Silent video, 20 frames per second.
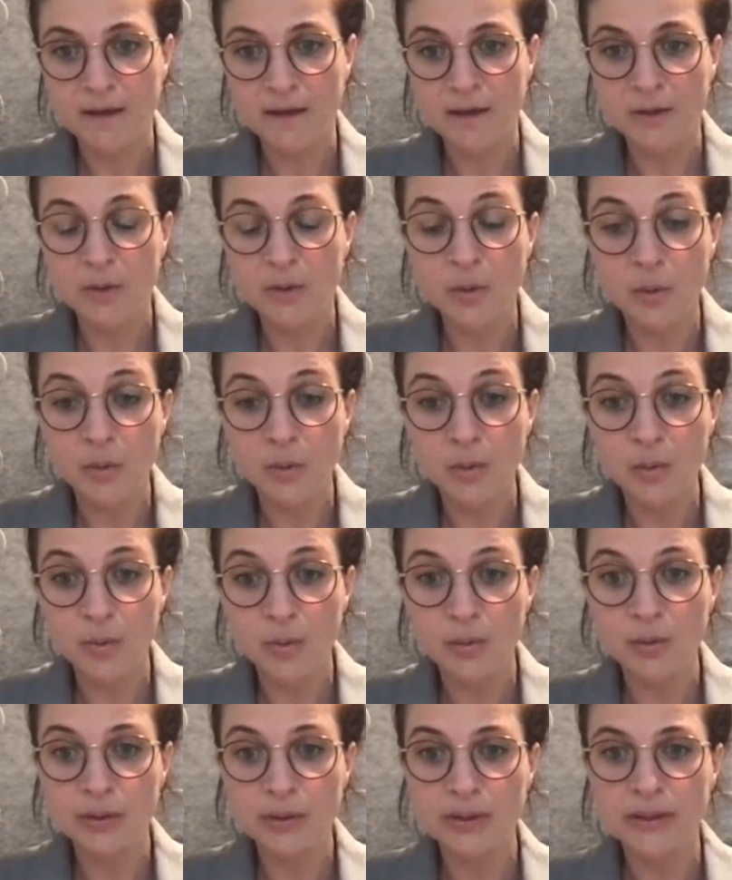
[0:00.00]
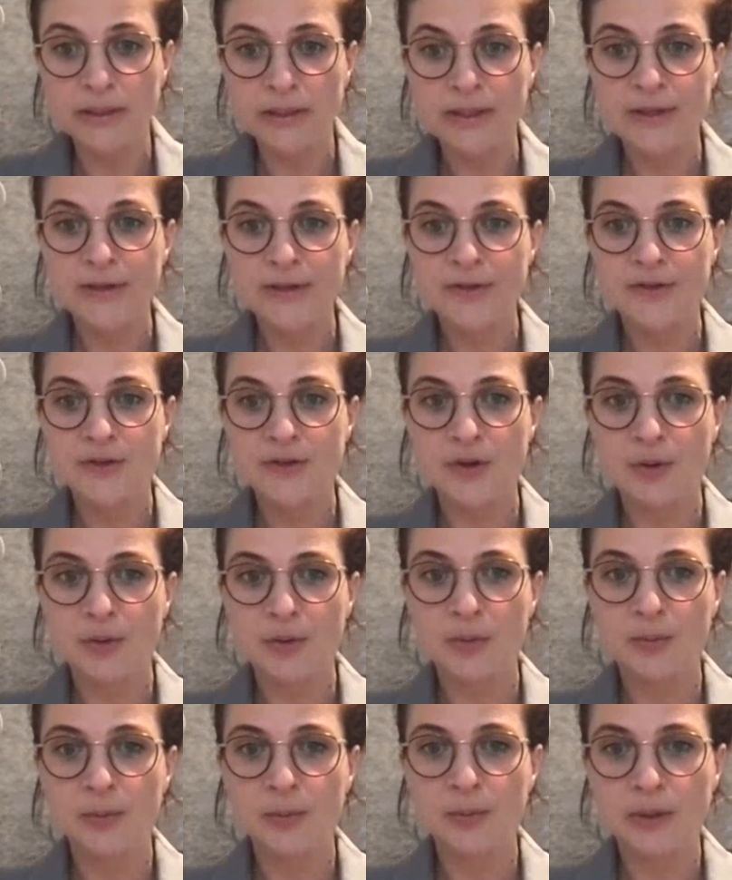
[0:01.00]
goal.
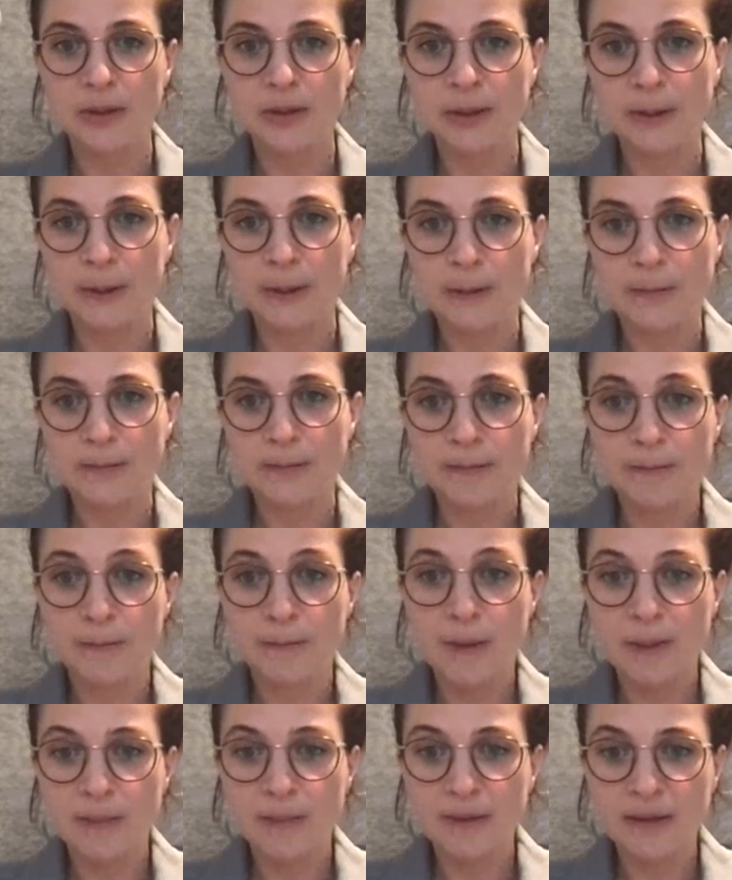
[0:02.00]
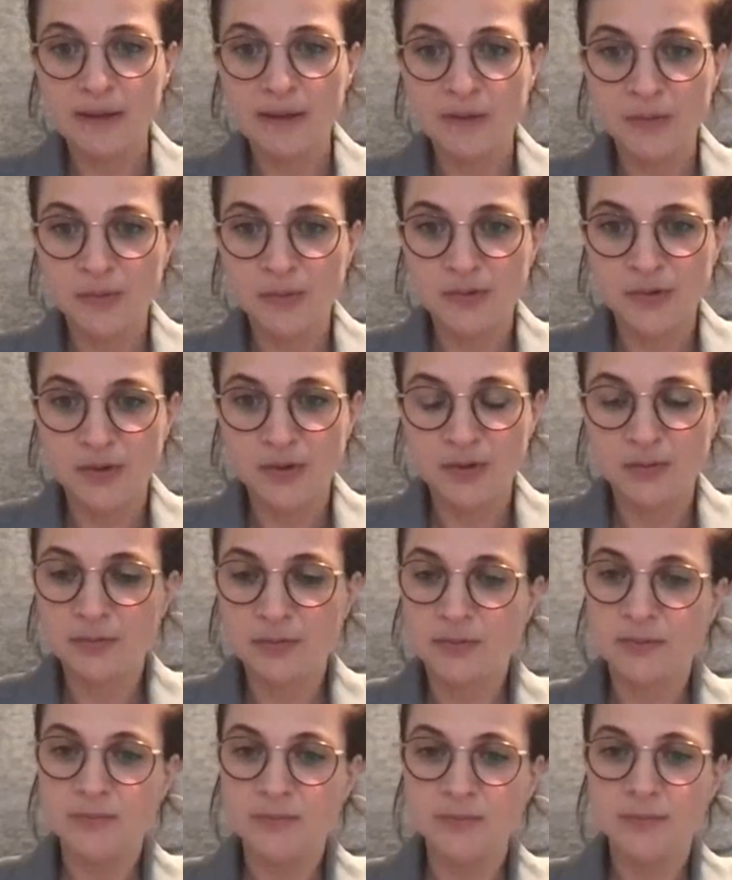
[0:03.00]
So maybe that also
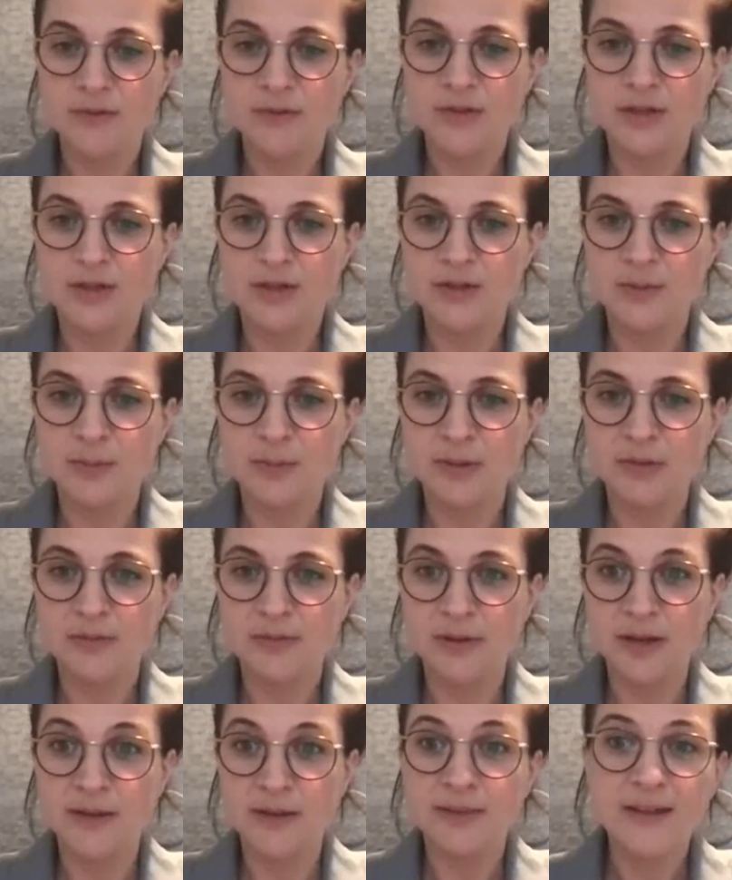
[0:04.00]
shares a bit of light.